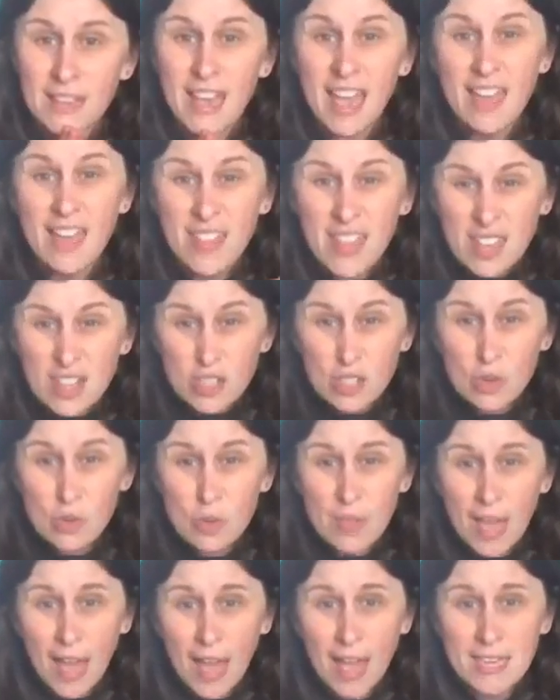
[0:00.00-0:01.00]
And they do
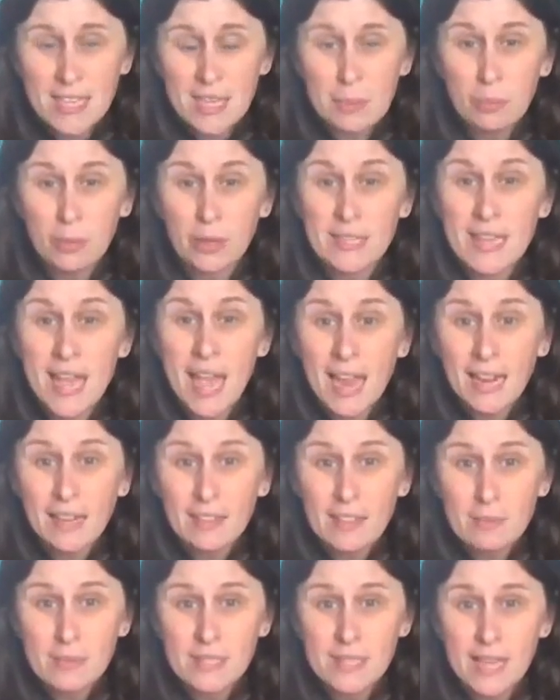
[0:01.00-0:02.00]
that to protect
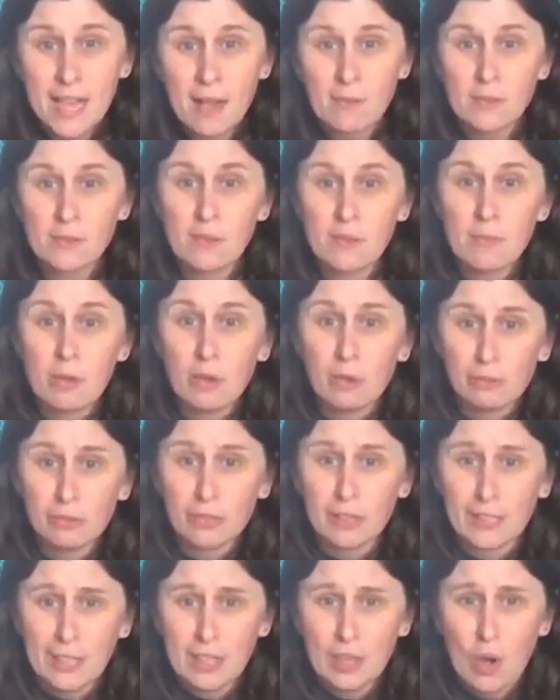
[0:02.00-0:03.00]
themselves from the
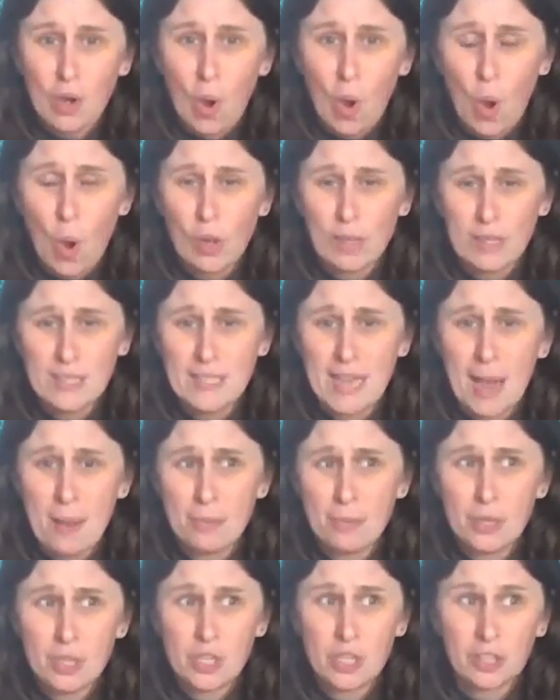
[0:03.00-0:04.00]
really cold
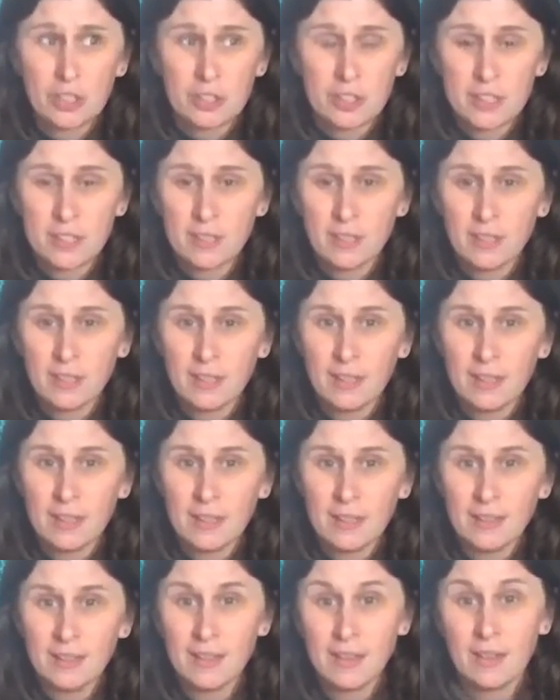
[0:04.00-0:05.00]
temperatures
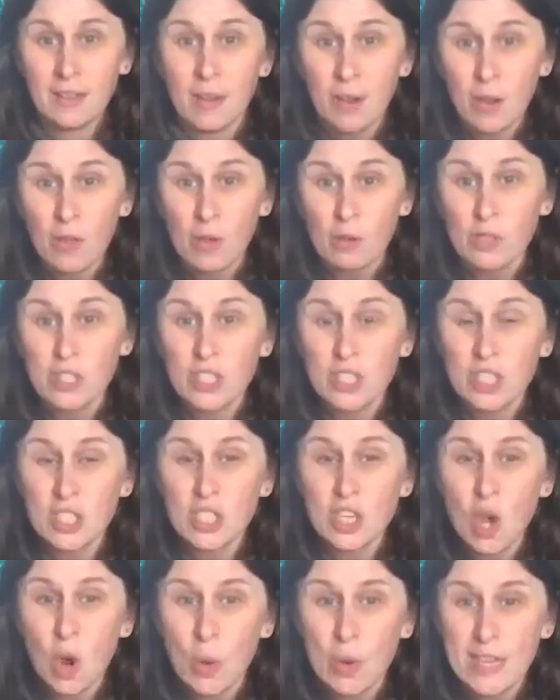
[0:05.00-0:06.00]
or those
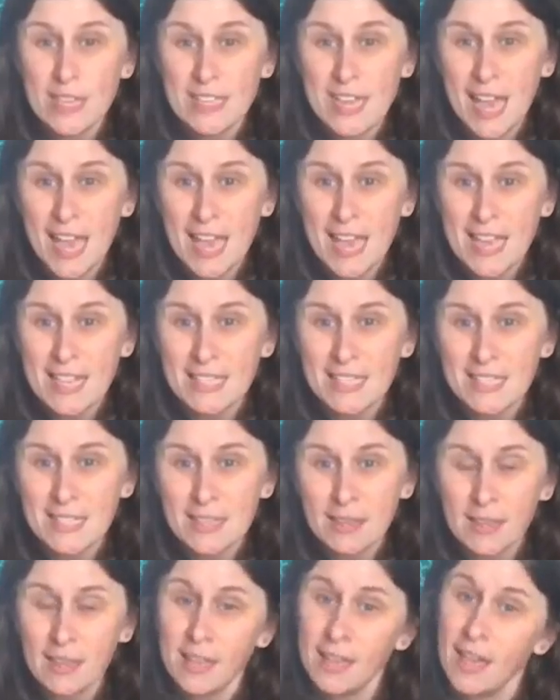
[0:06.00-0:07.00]
snowy days.
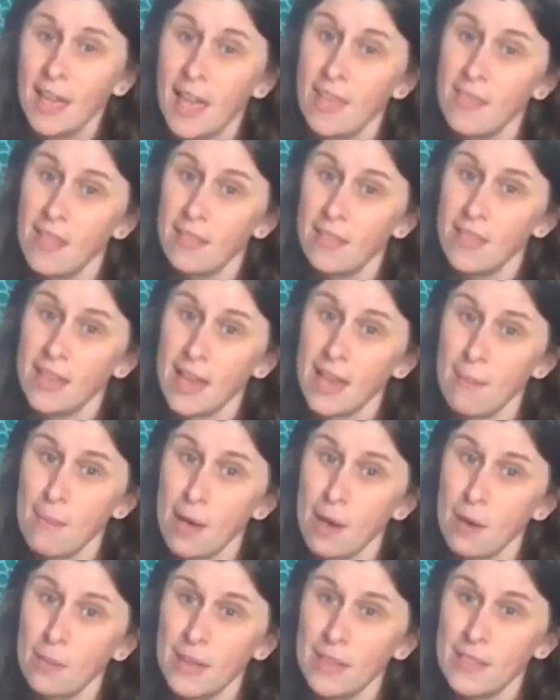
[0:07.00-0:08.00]
And then they come
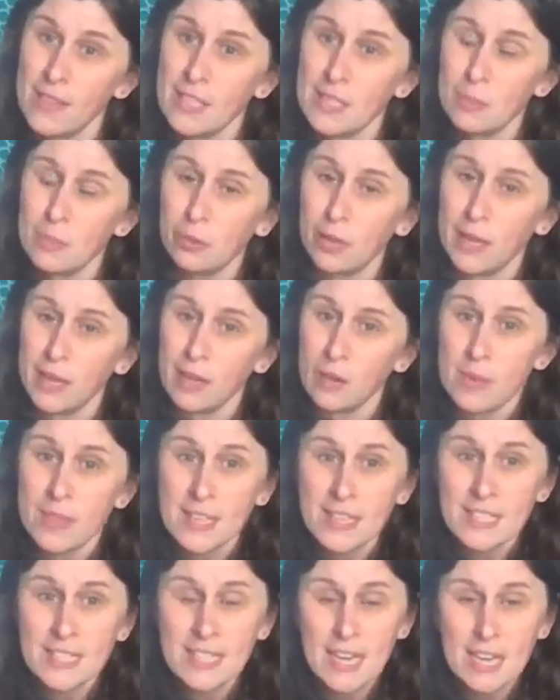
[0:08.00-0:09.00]
out in the spring when
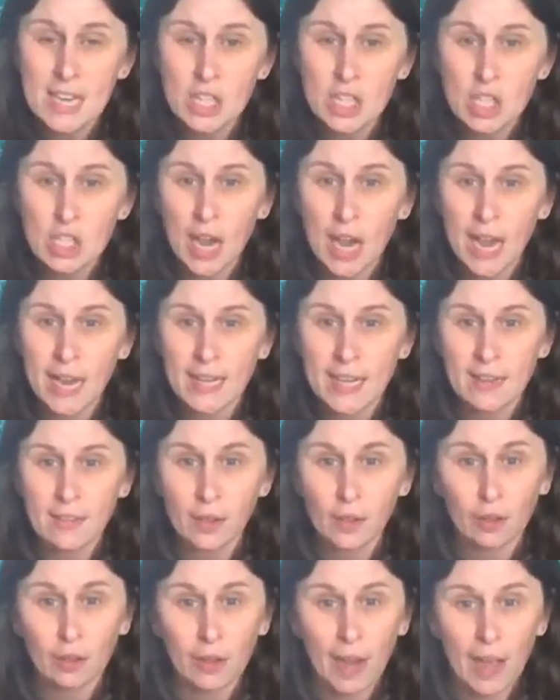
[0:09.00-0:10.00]
the sun is shining and
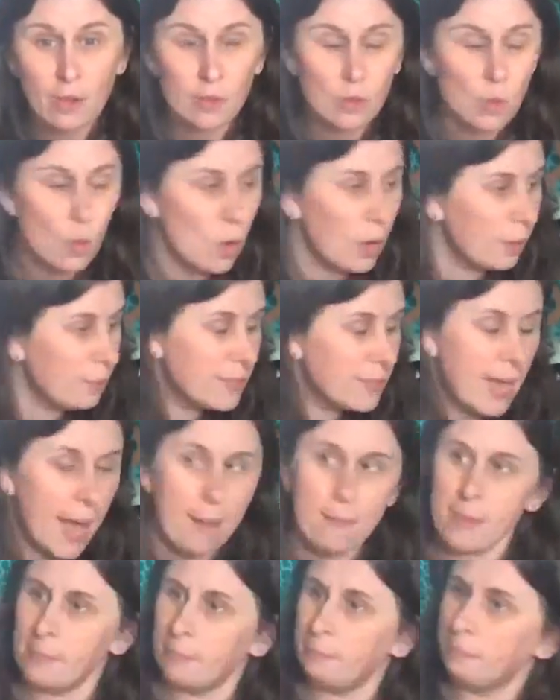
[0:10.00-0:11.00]
the ground warms
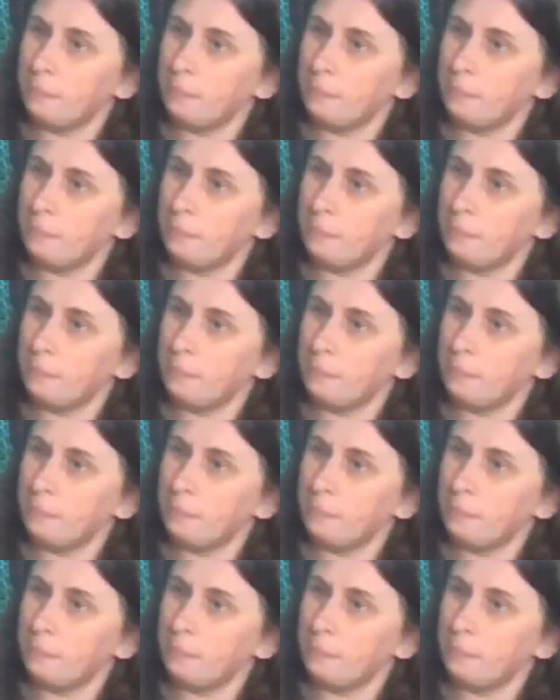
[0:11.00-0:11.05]
up.